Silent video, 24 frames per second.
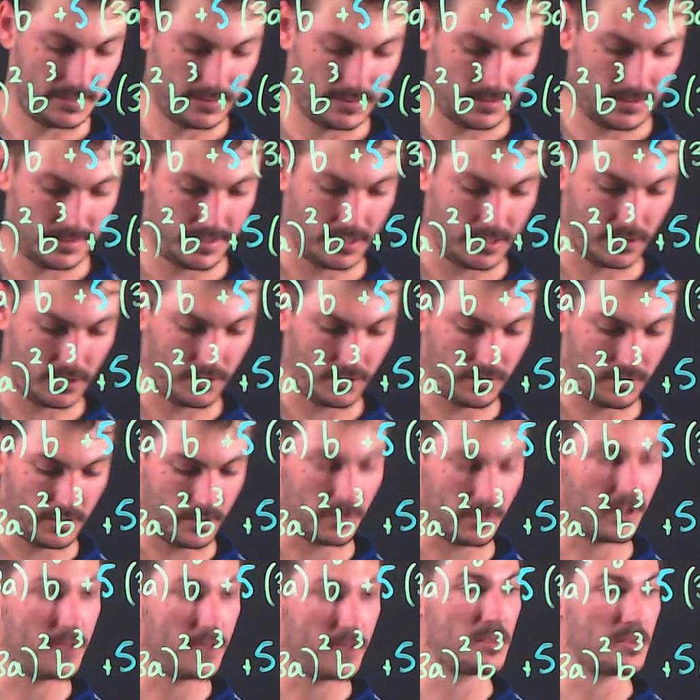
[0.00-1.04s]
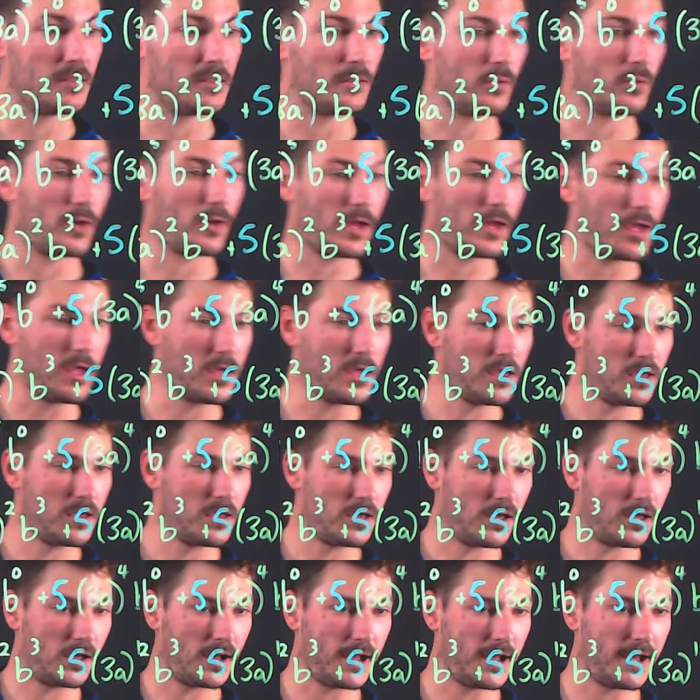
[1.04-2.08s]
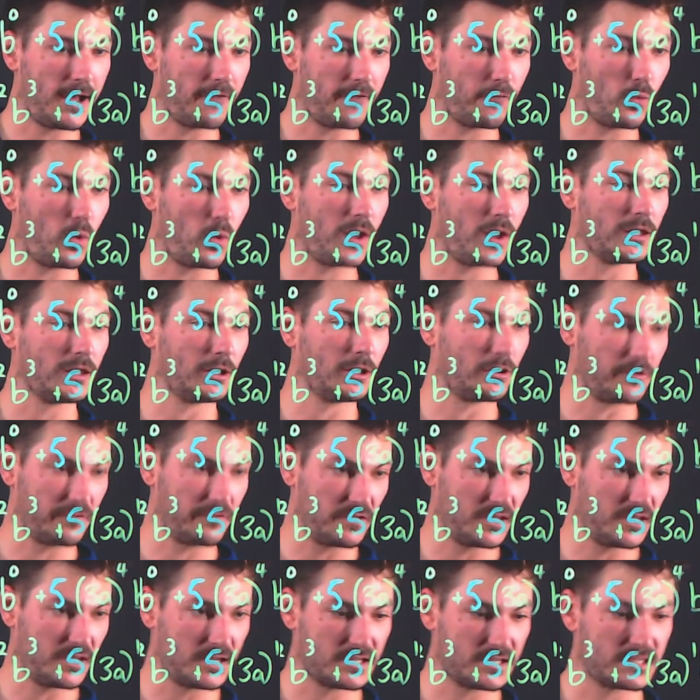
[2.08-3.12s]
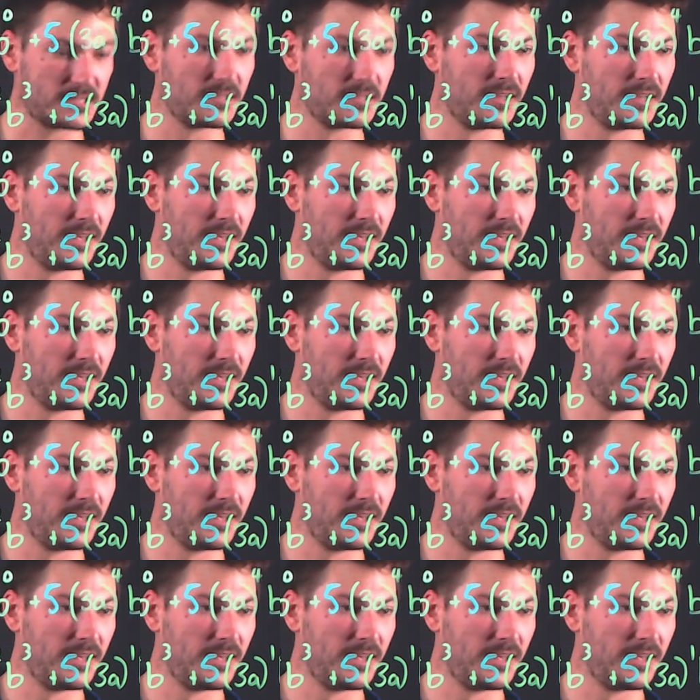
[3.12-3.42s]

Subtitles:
and I know that I'm in the way, I have one lot of this.